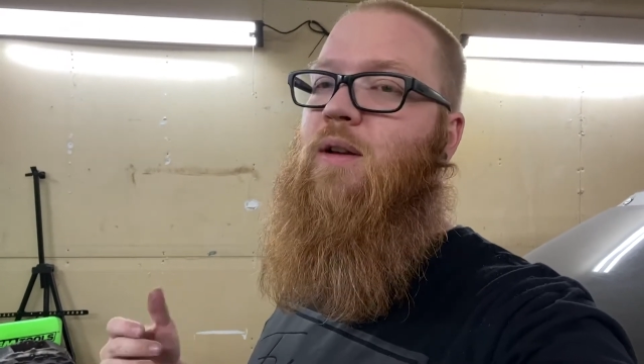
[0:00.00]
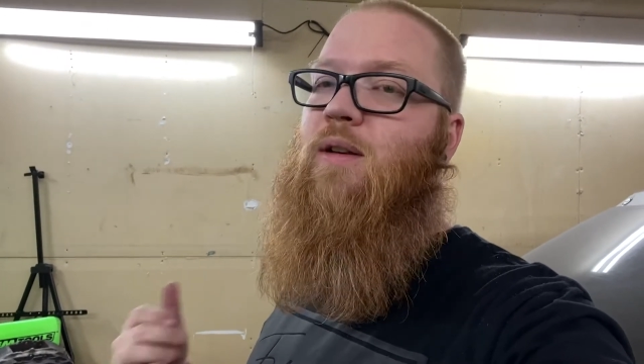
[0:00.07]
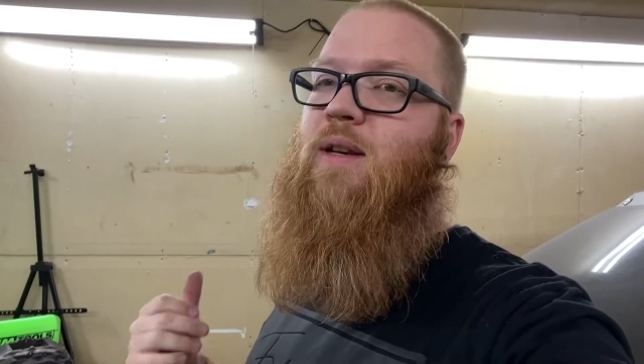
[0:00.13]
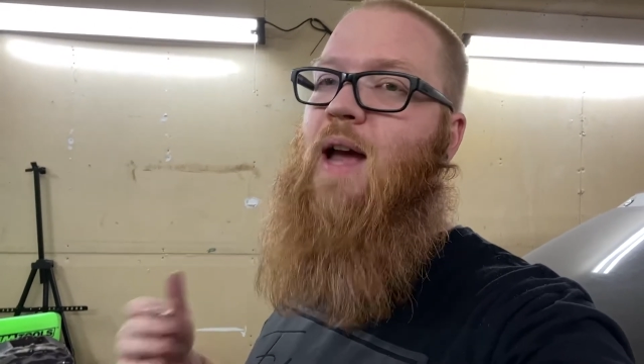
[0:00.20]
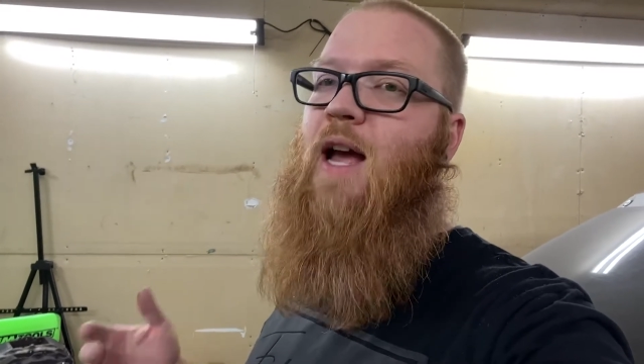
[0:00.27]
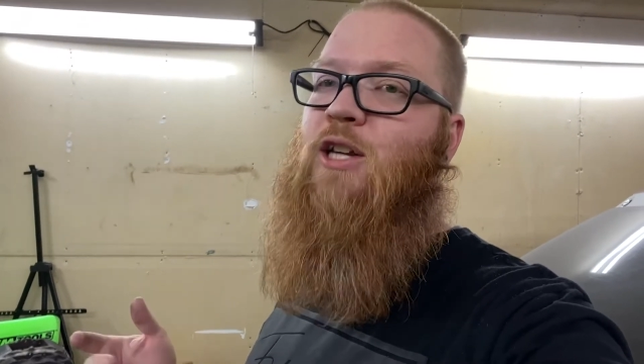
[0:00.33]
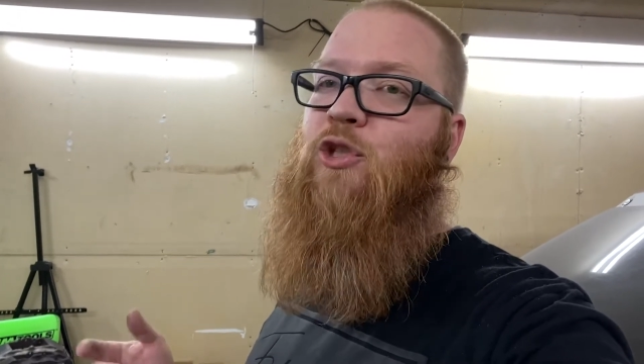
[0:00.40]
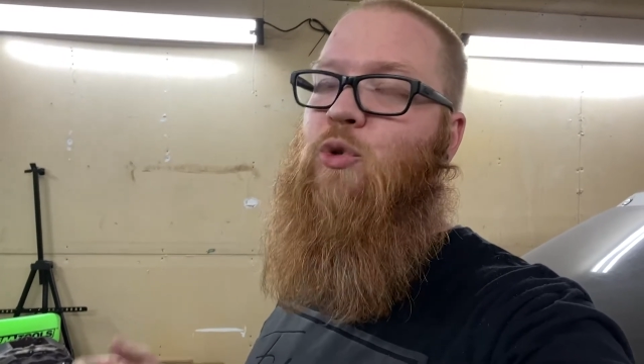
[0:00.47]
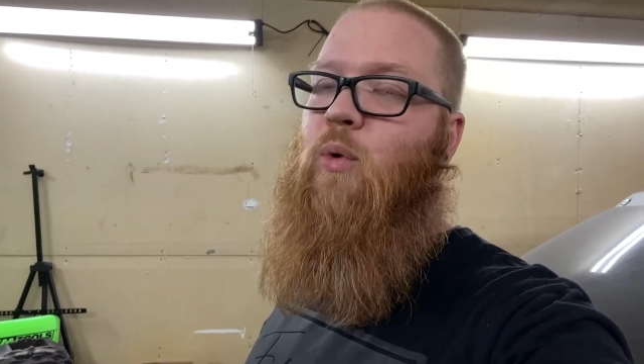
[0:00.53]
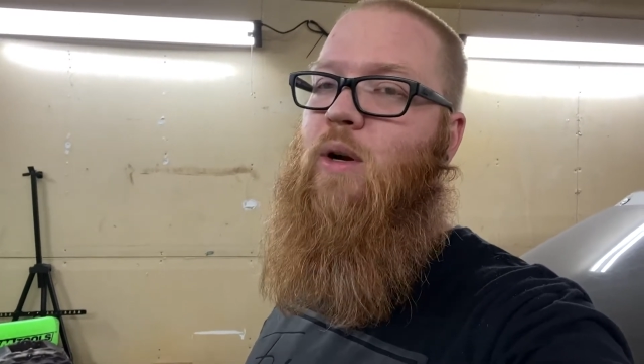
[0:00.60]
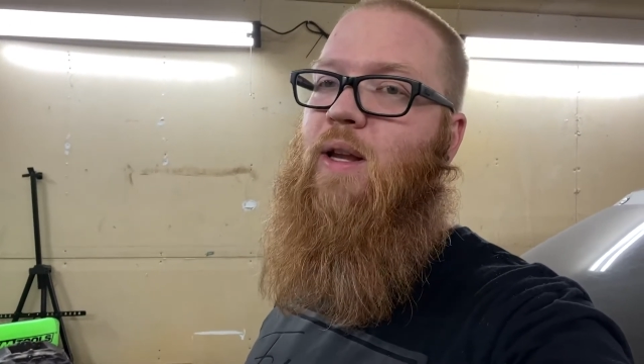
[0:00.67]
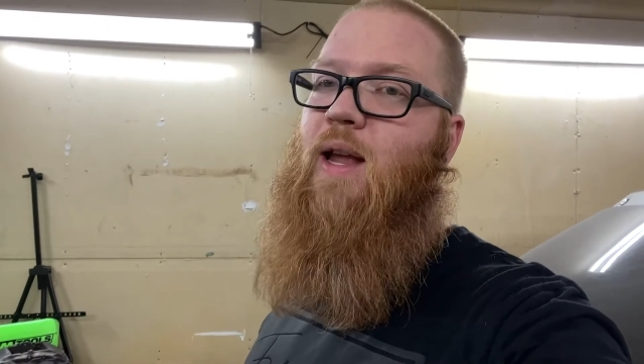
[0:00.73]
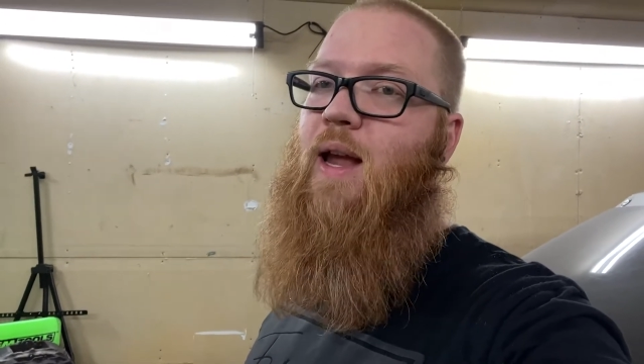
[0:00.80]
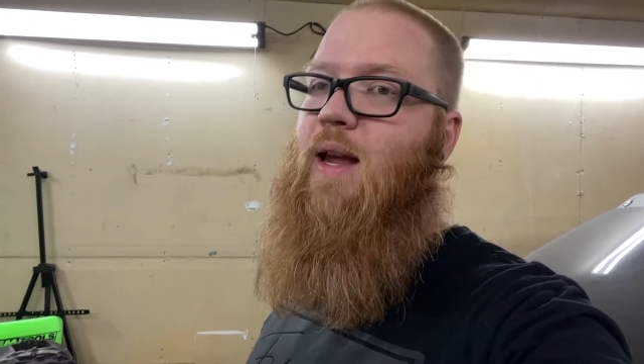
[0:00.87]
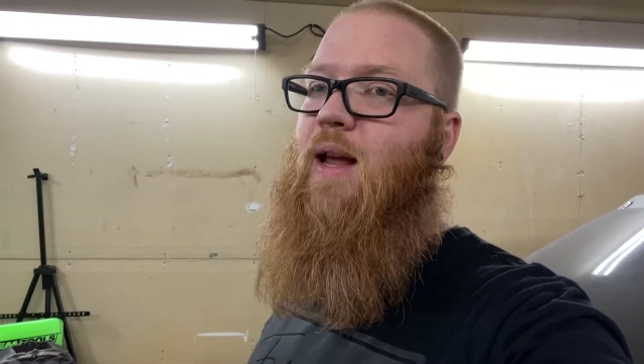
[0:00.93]
dash
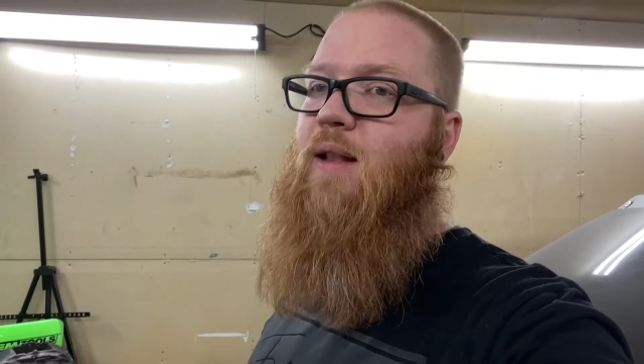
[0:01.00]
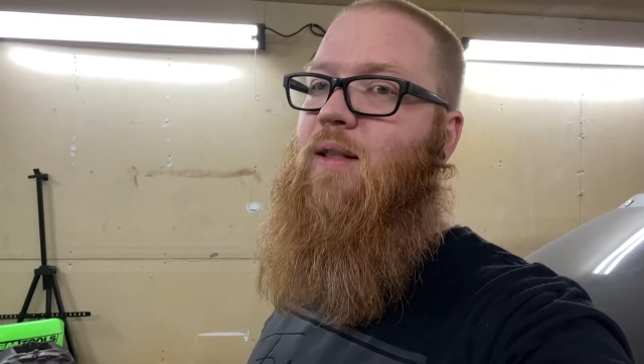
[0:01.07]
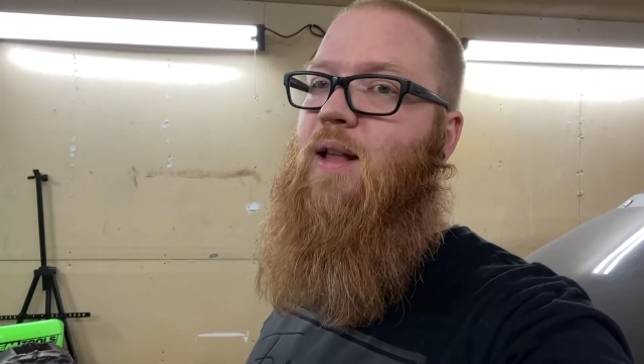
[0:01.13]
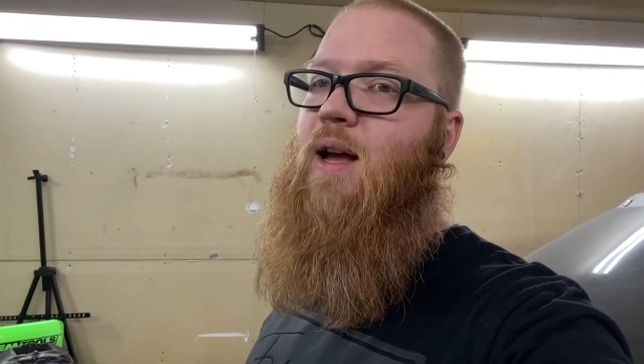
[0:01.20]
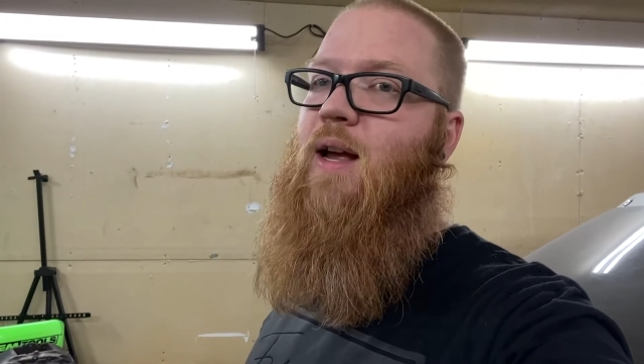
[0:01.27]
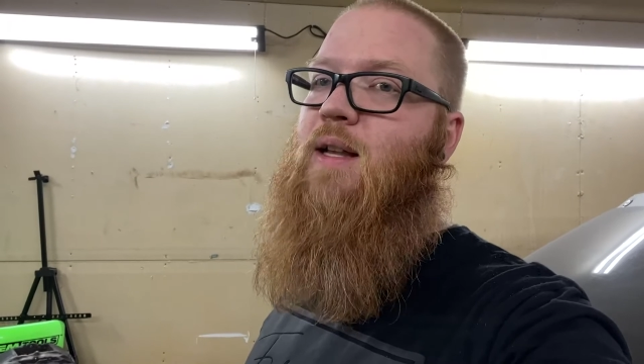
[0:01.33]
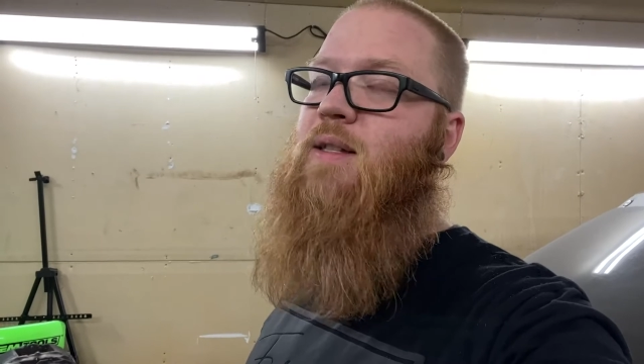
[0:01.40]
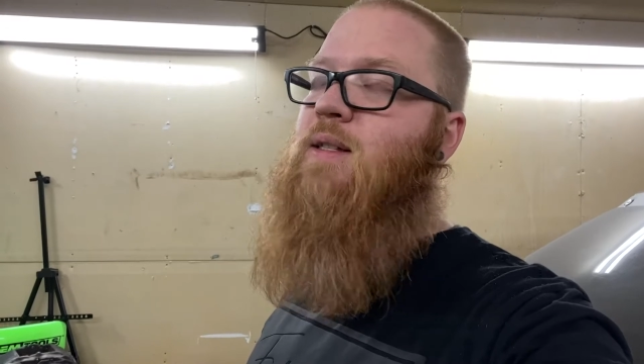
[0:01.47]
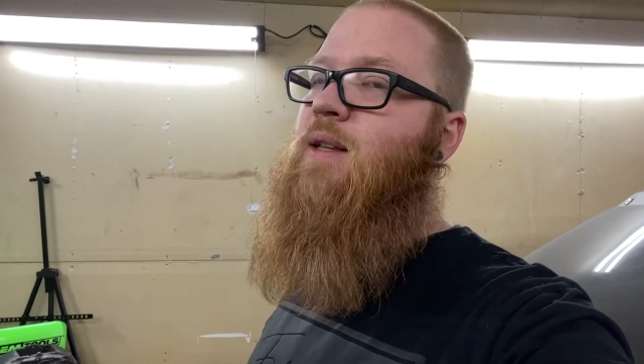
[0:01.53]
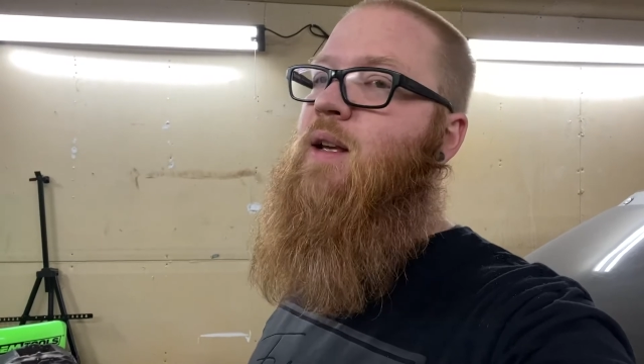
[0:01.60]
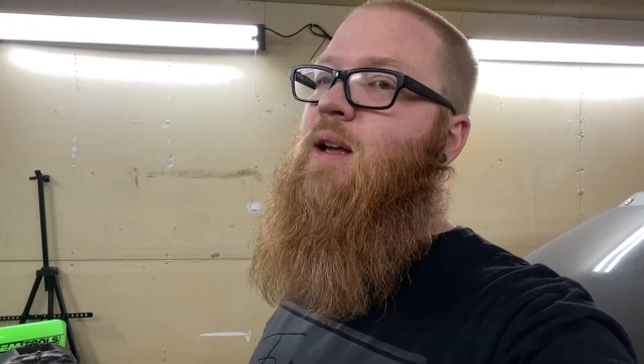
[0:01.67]
20 AN lines.